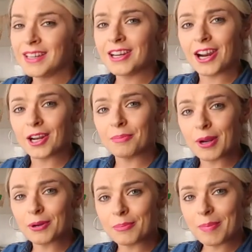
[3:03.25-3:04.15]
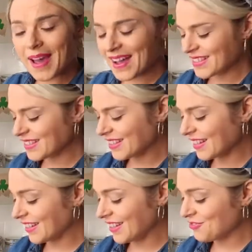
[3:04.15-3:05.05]
garlic bread with
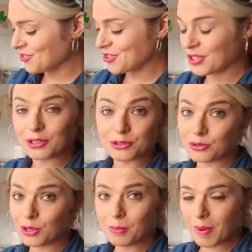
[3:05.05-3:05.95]
pasta, even stir tree